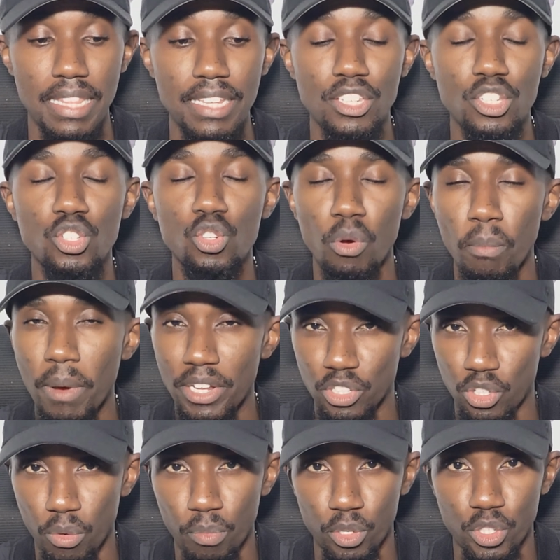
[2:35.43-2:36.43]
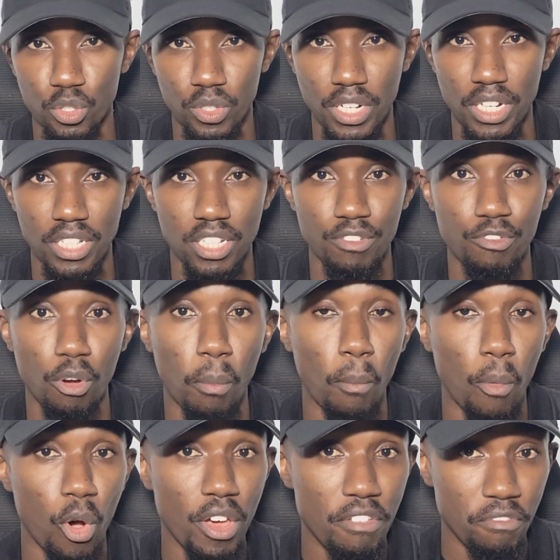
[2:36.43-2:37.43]
There's so much opportunity for
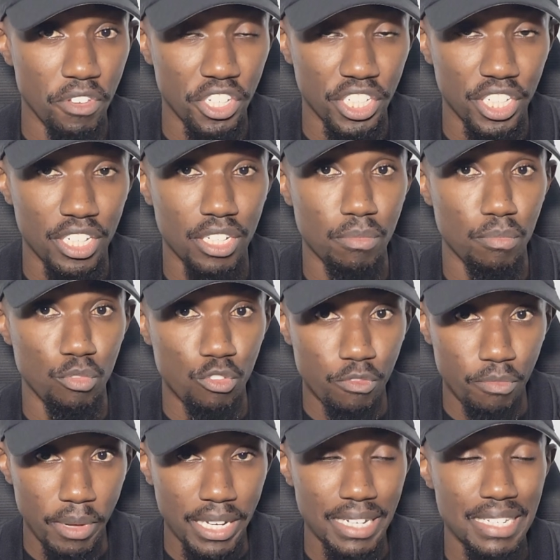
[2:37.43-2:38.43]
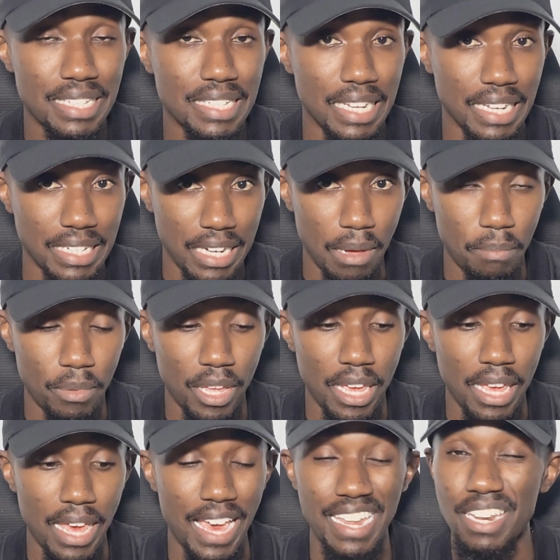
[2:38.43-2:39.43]
more efficient movement, setup,
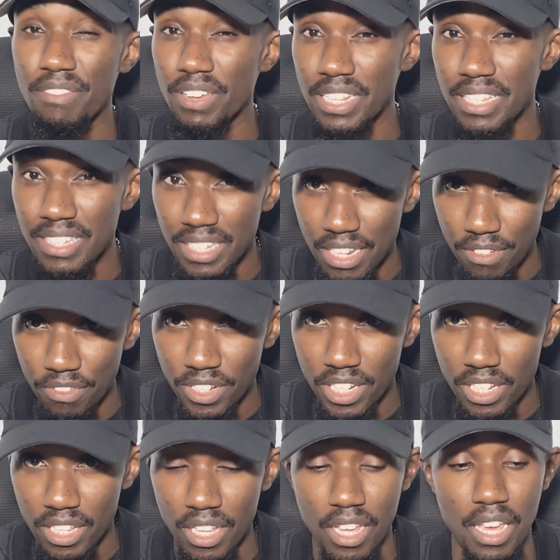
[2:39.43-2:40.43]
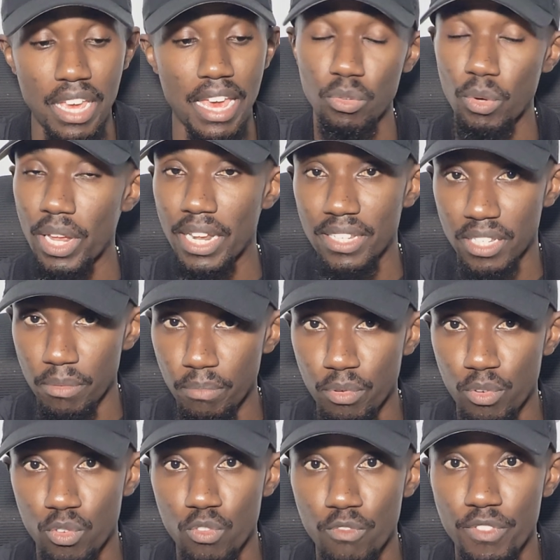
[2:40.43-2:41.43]
and even safety, as well as
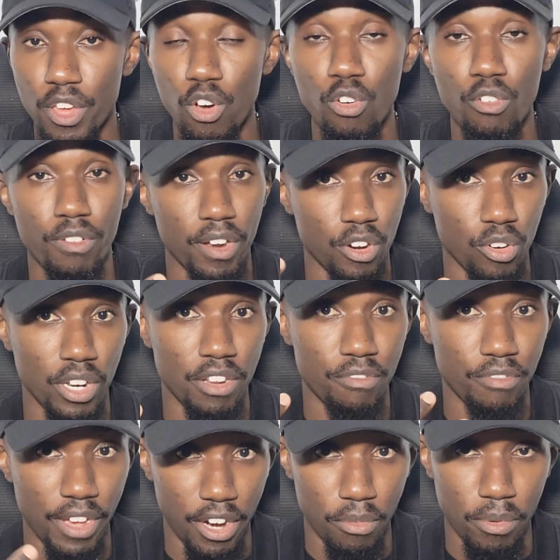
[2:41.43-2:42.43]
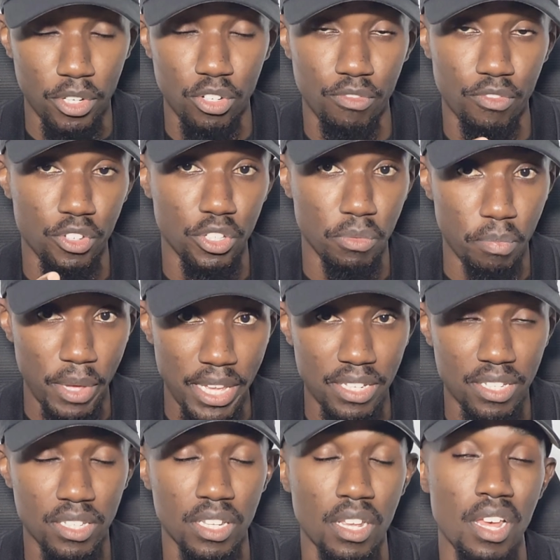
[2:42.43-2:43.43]
improve the overall environment of your
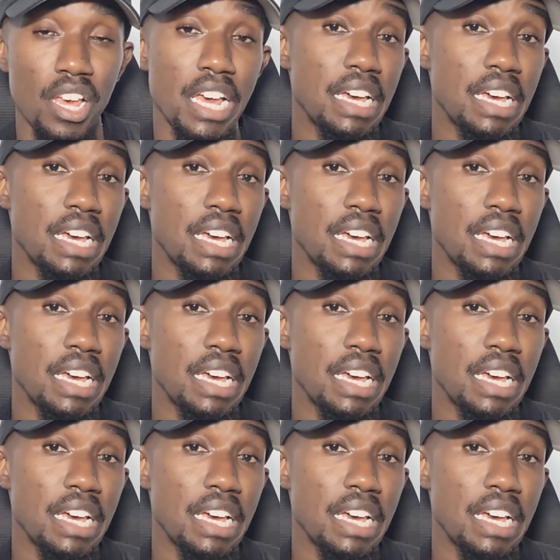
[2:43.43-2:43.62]
space,